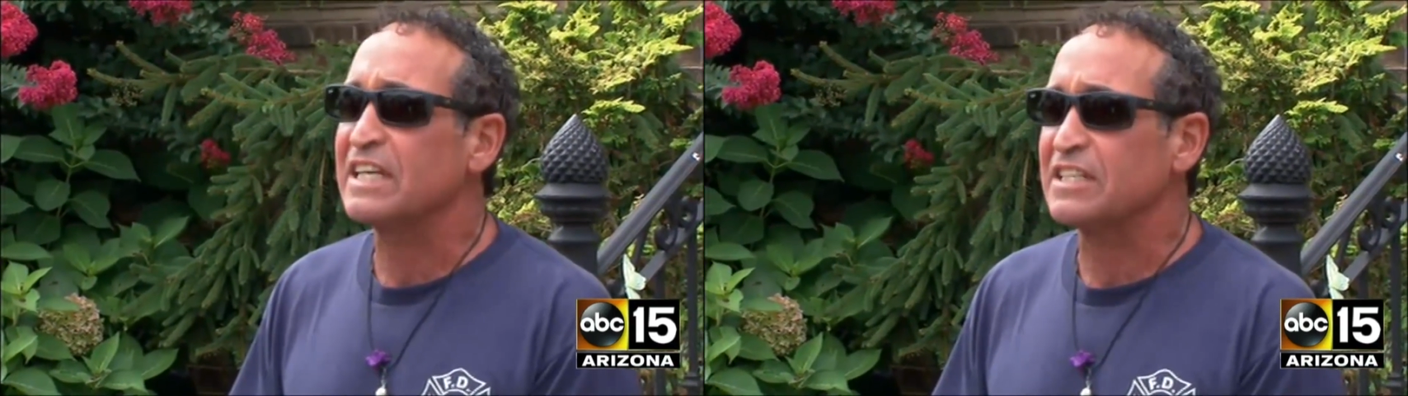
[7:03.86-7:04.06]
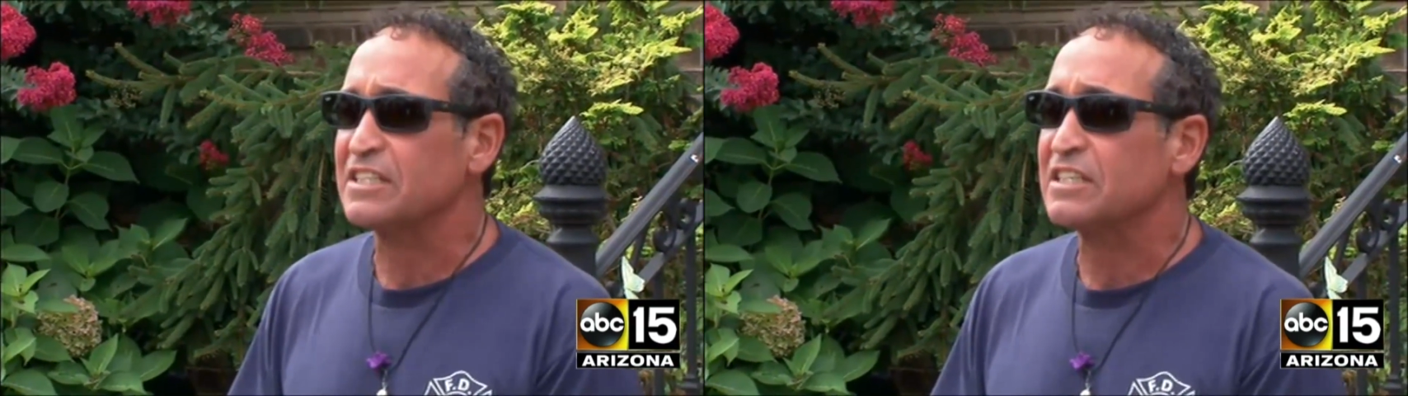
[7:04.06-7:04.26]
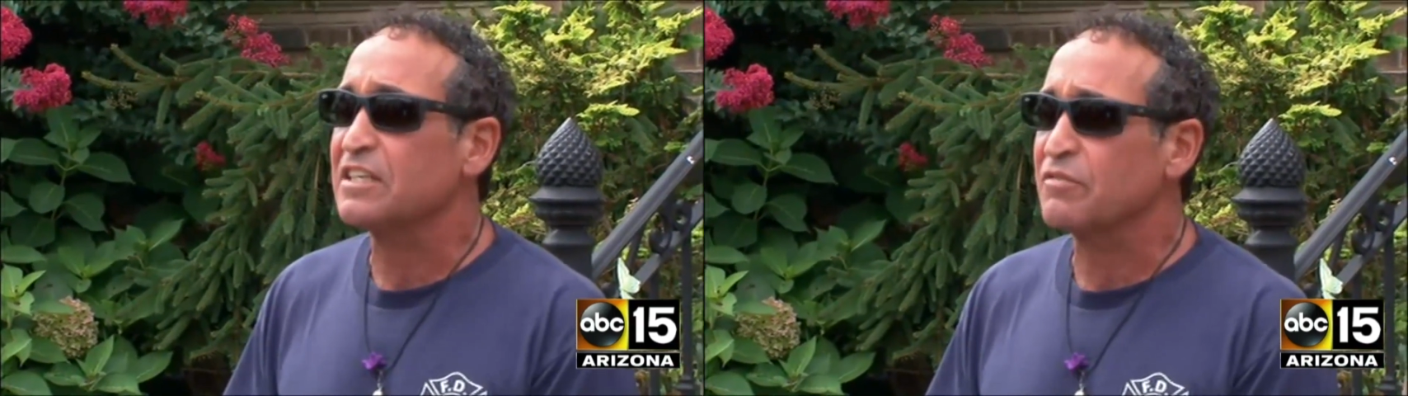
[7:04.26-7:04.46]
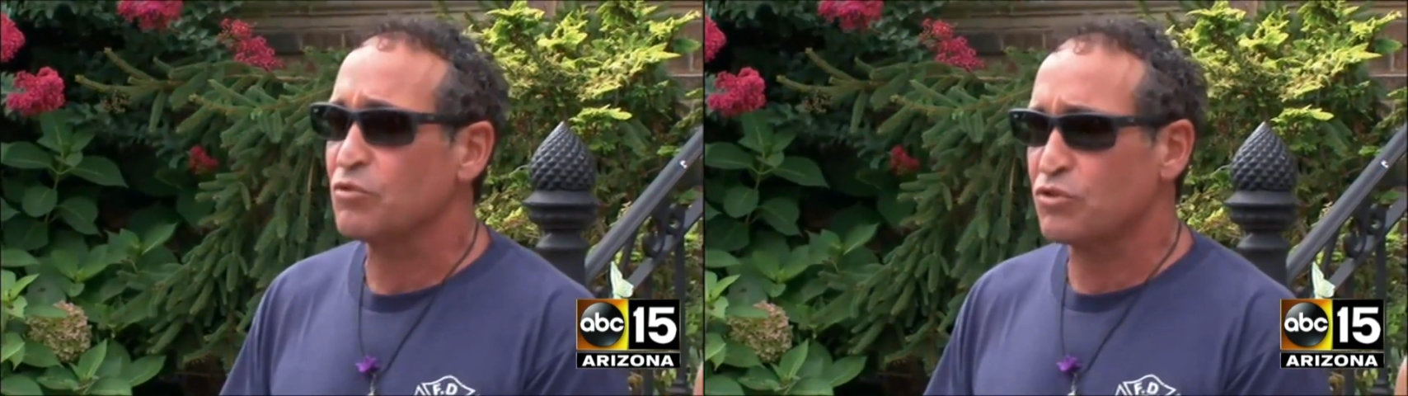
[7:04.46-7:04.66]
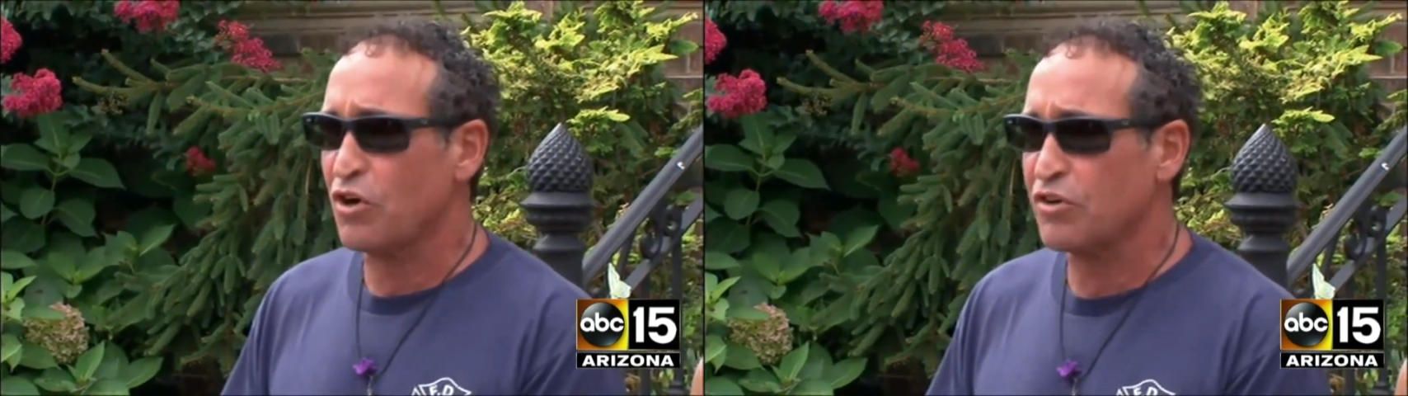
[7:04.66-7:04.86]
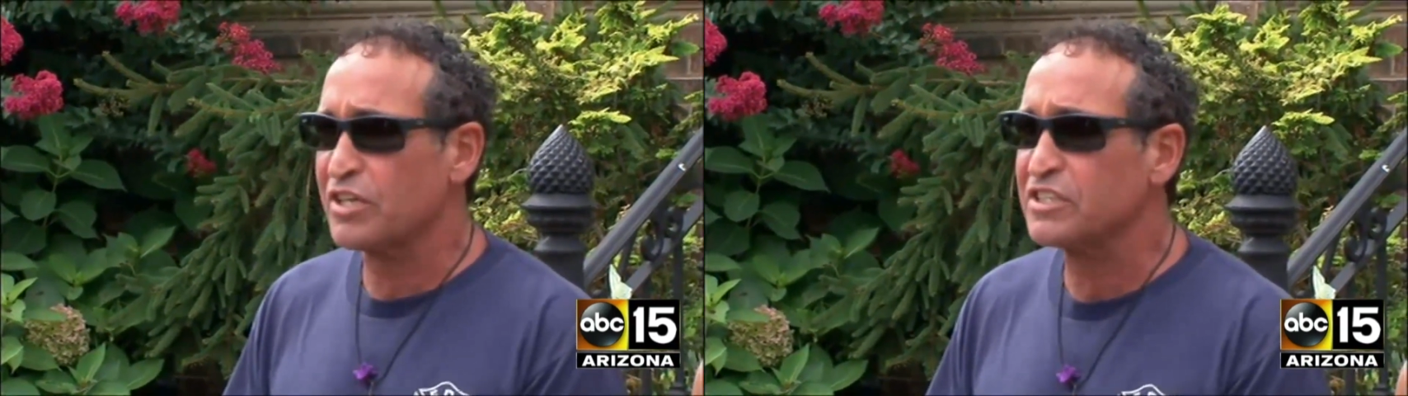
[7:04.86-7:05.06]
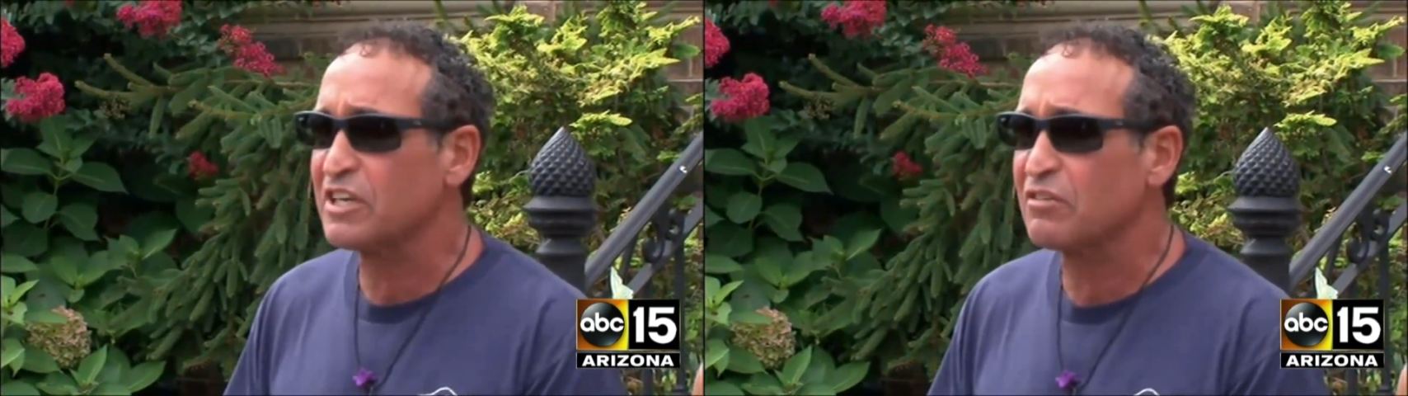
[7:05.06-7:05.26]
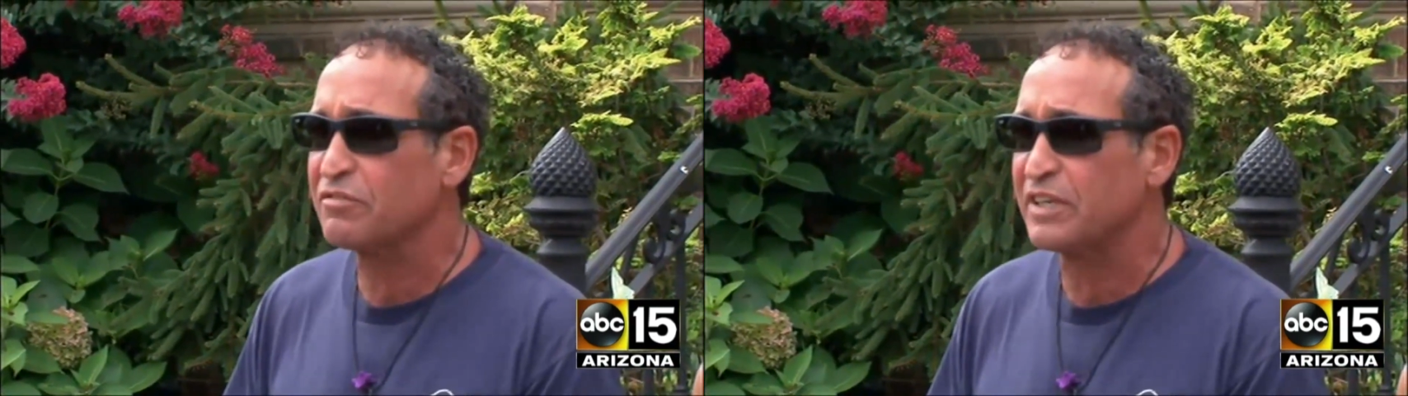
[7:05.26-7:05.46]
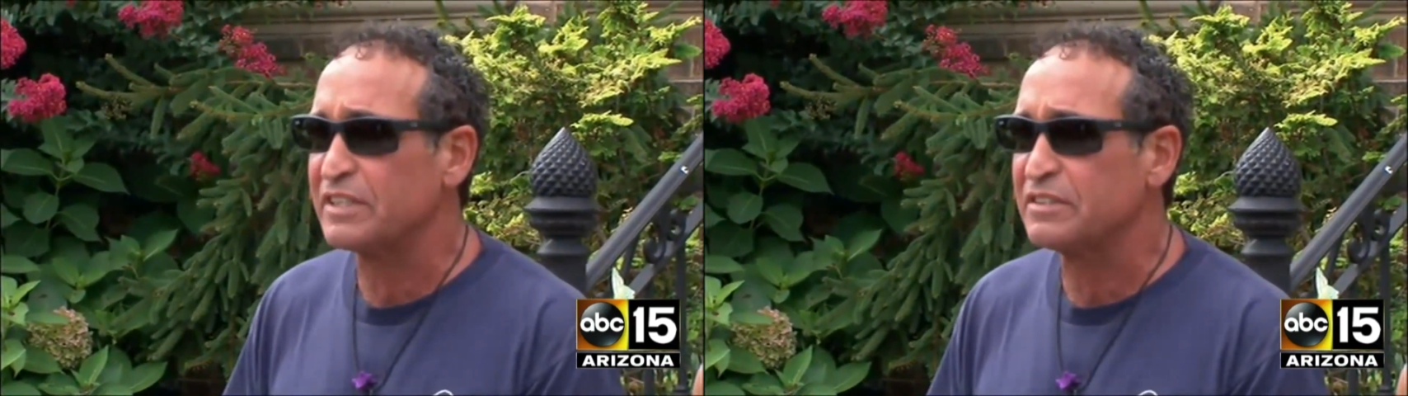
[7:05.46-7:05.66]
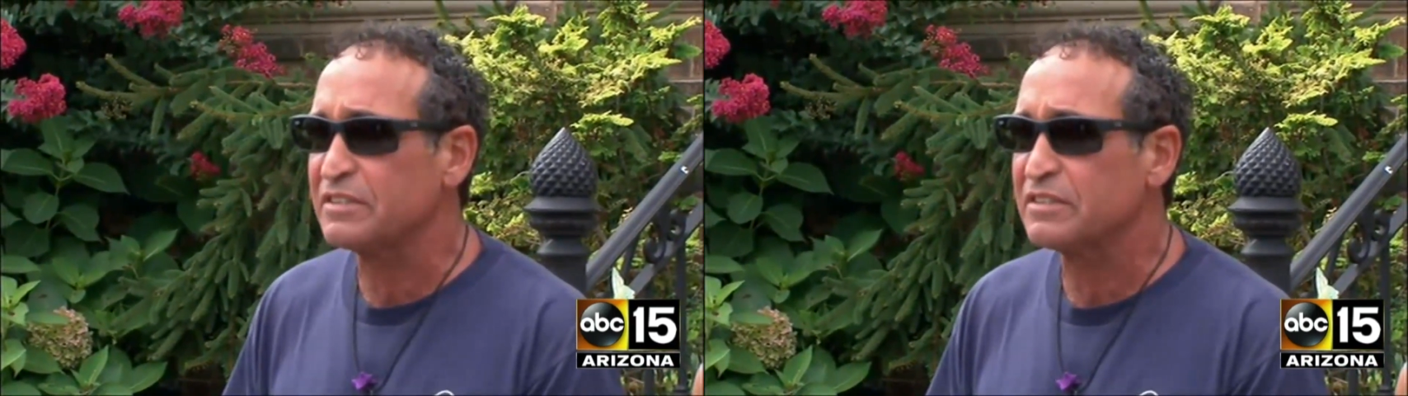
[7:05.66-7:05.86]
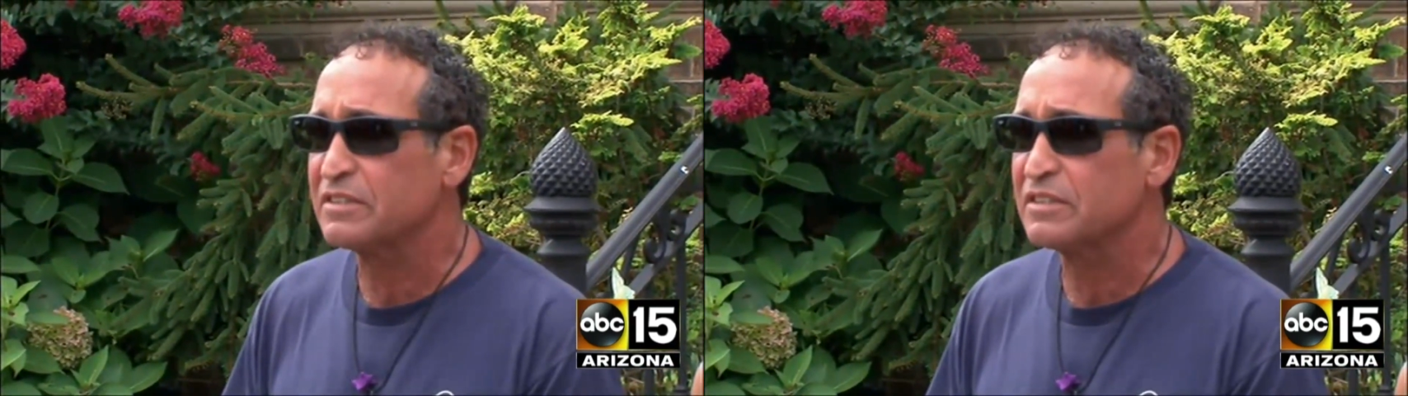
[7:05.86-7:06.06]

Please, if you turn yourself in,